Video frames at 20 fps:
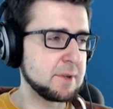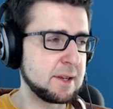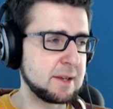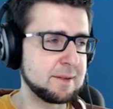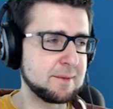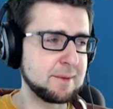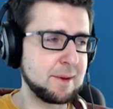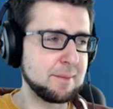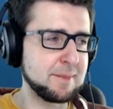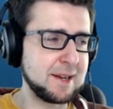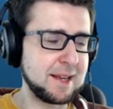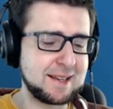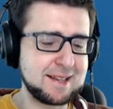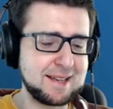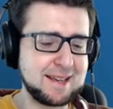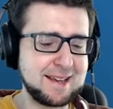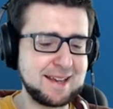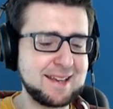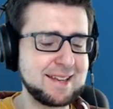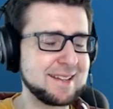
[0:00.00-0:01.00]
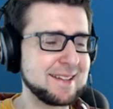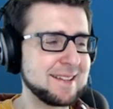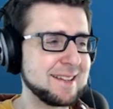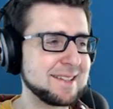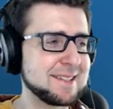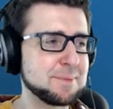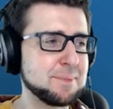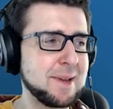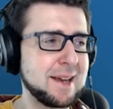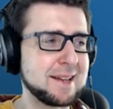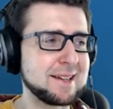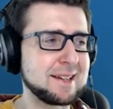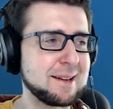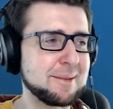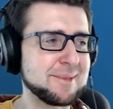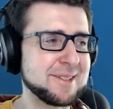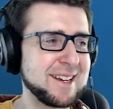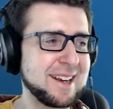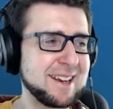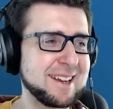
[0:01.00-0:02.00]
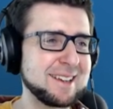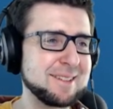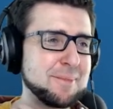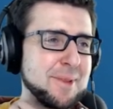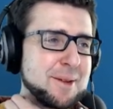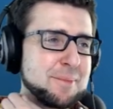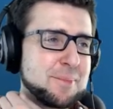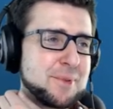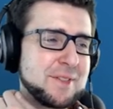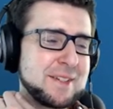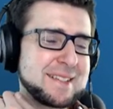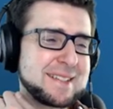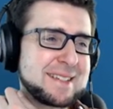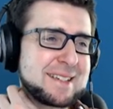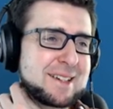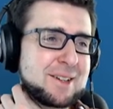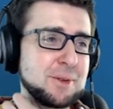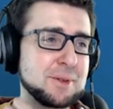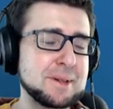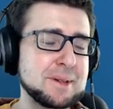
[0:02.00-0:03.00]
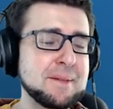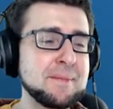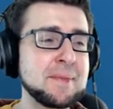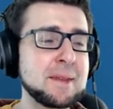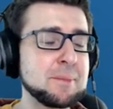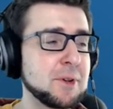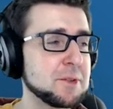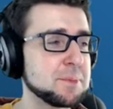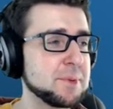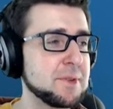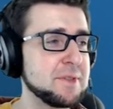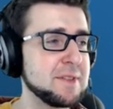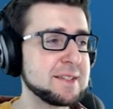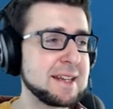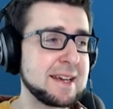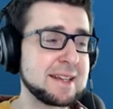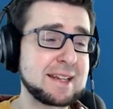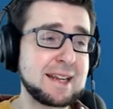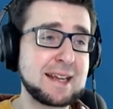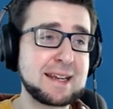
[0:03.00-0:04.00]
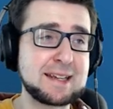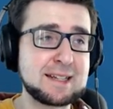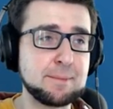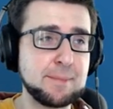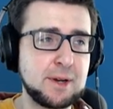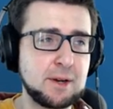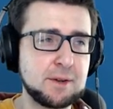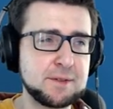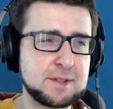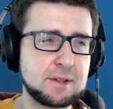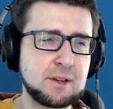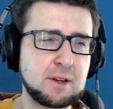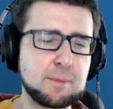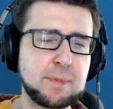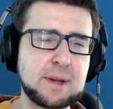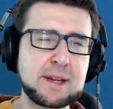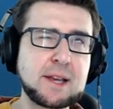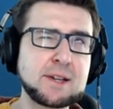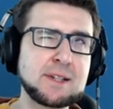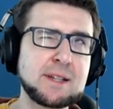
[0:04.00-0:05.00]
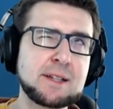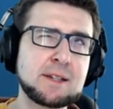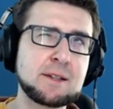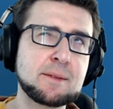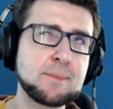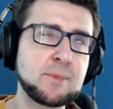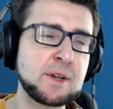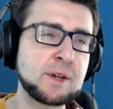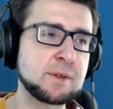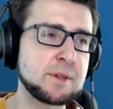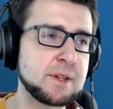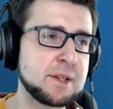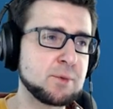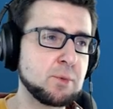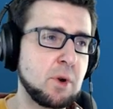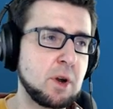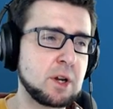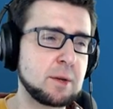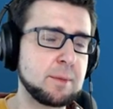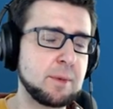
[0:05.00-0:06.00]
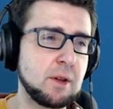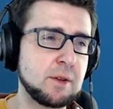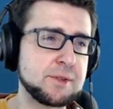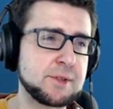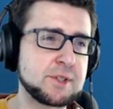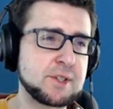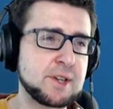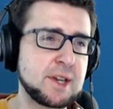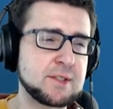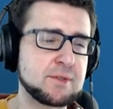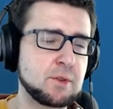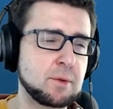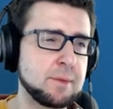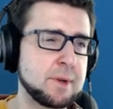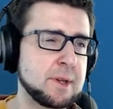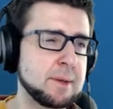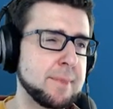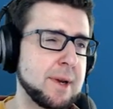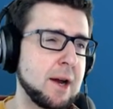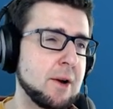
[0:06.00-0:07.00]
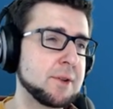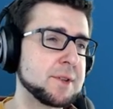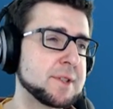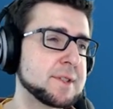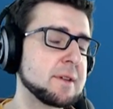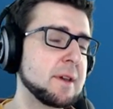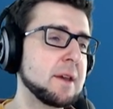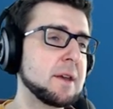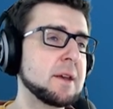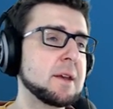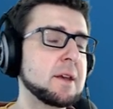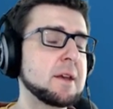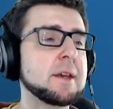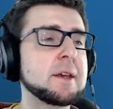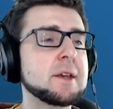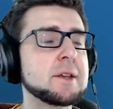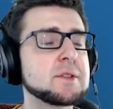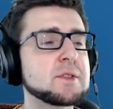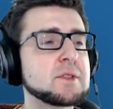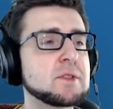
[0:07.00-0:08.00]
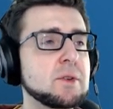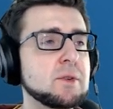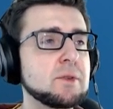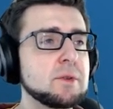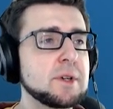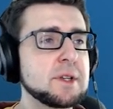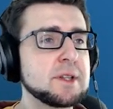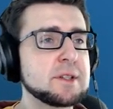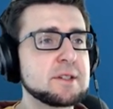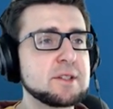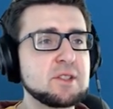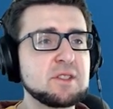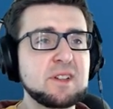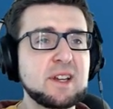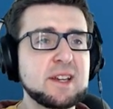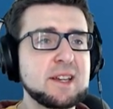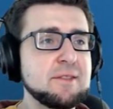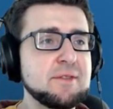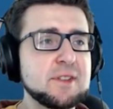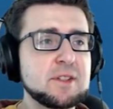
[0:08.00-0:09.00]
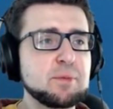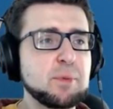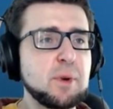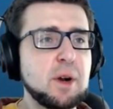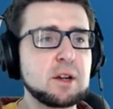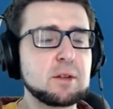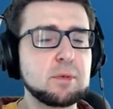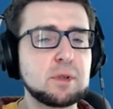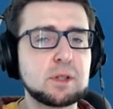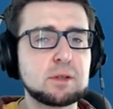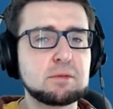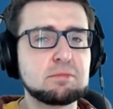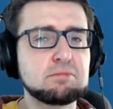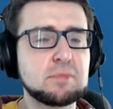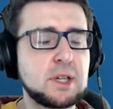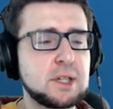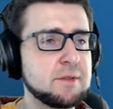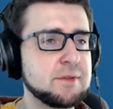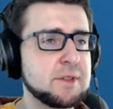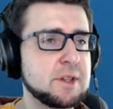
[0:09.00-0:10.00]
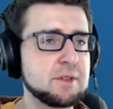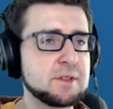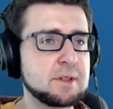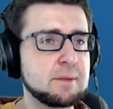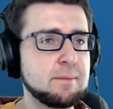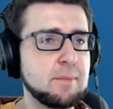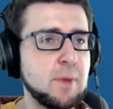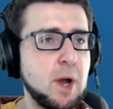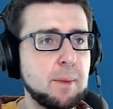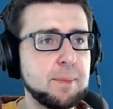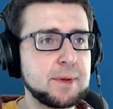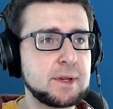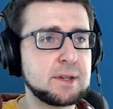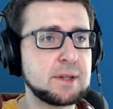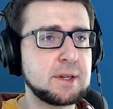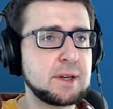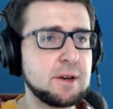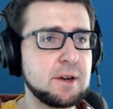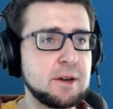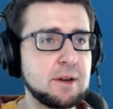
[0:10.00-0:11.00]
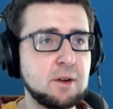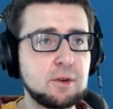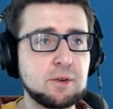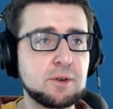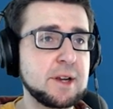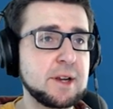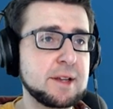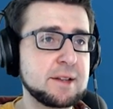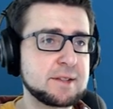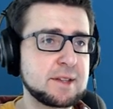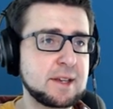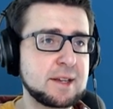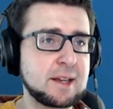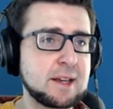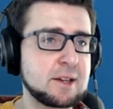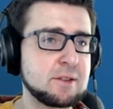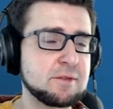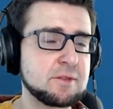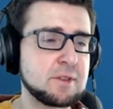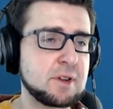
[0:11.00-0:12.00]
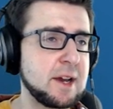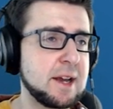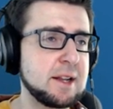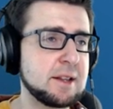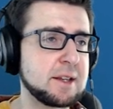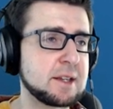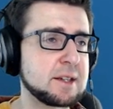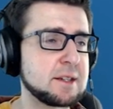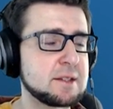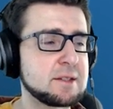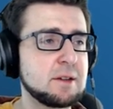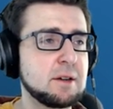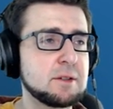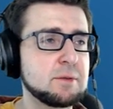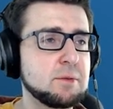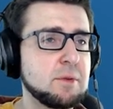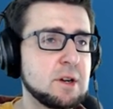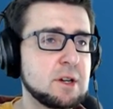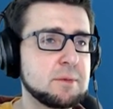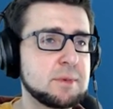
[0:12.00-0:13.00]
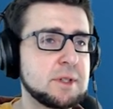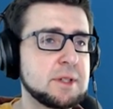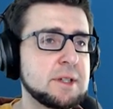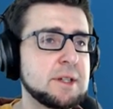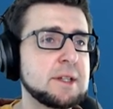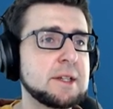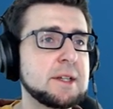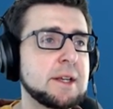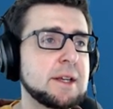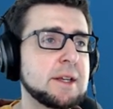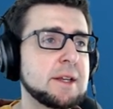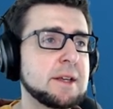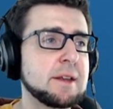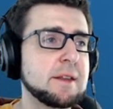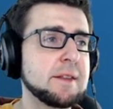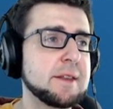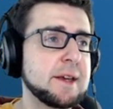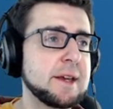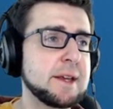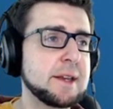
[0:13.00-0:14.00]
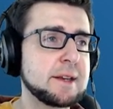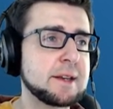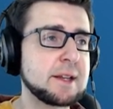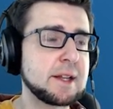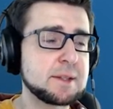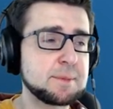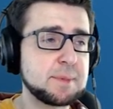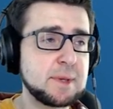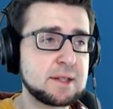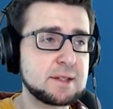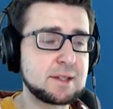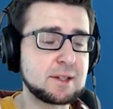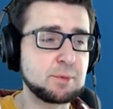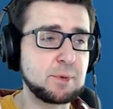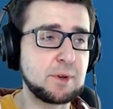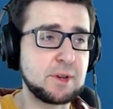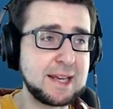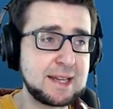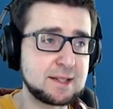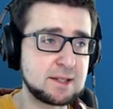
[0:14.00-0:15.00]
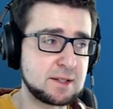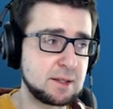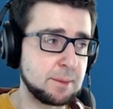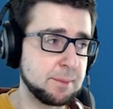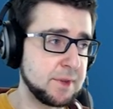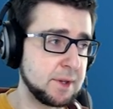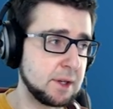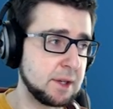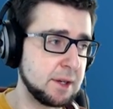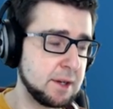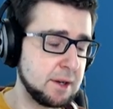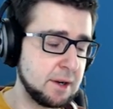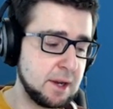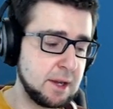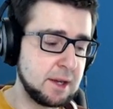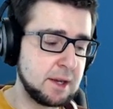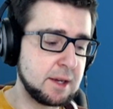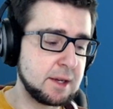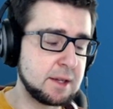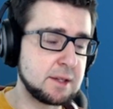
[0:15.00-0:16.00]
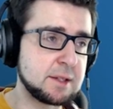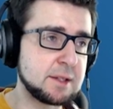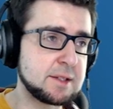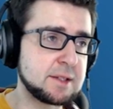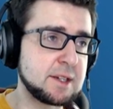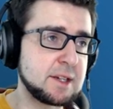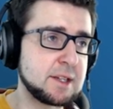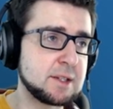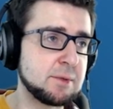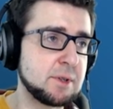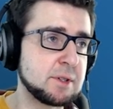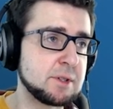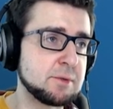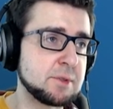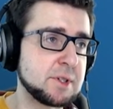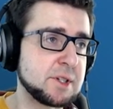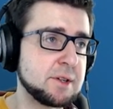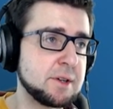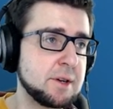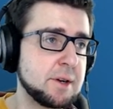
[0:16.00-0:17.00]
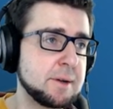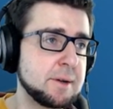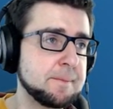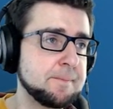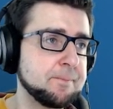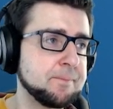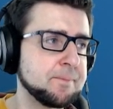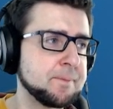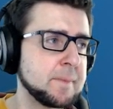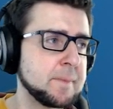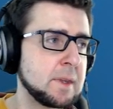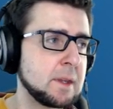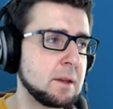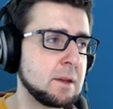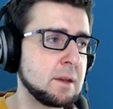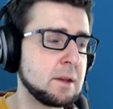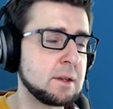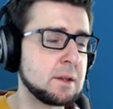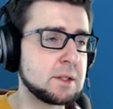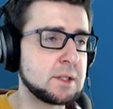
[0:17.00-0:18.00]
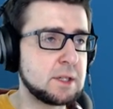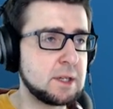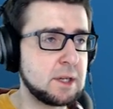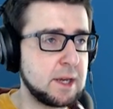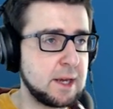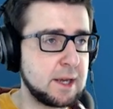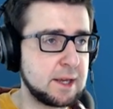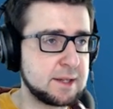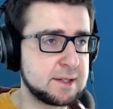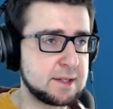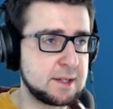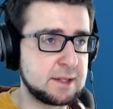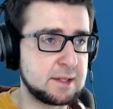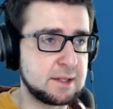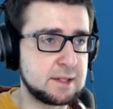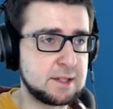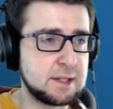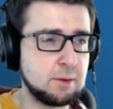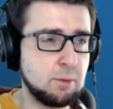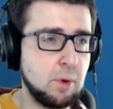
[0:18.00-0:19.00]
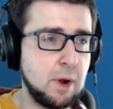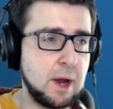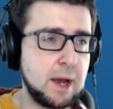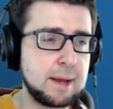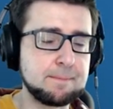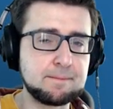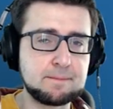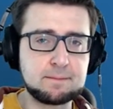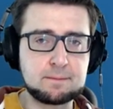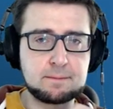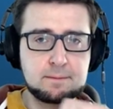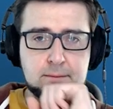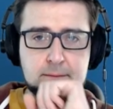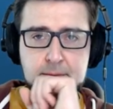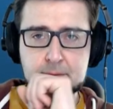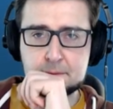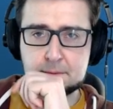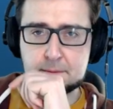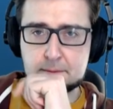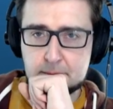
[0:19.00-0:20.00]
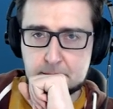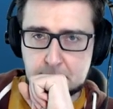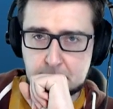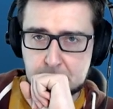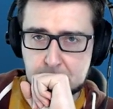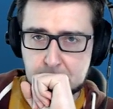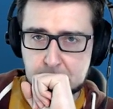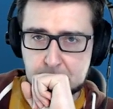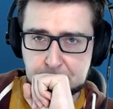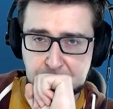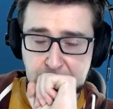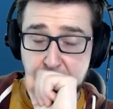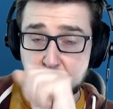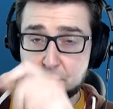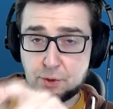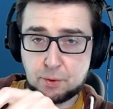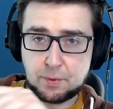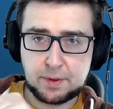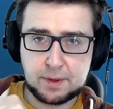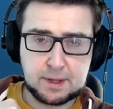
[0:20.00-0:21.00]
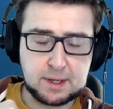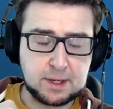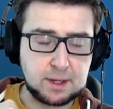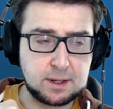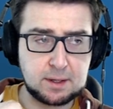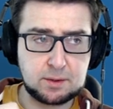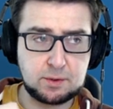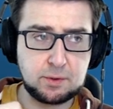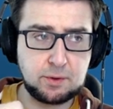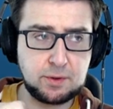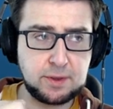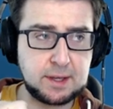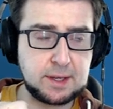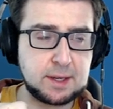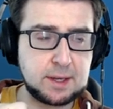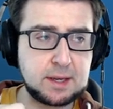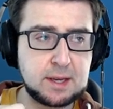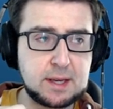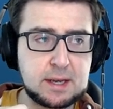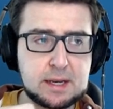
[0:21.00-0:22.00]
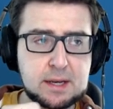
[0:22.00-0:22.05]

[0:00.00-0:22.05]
I'm like this is bad that I'm checking my previous code, because previously I had like inbounds in here, but actually in, in, is walkable also checks for inbounds. So it's just like if it's walkable, and if there's a mob in there or it's any kind of tile that is not walkable, then that means that we hit something here. In this case, we're going to return T X and T Y. New thing, new thing.